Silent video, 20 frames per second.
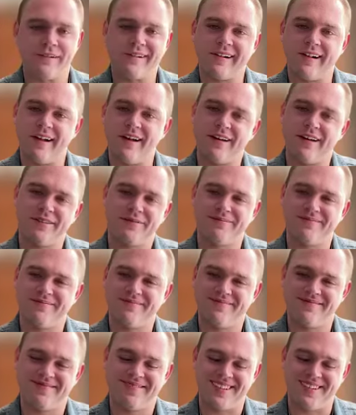or shine
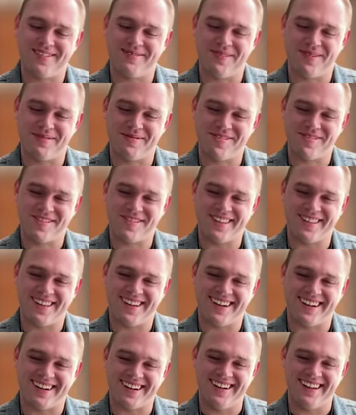exactly.
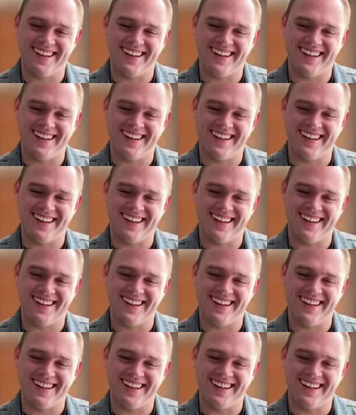We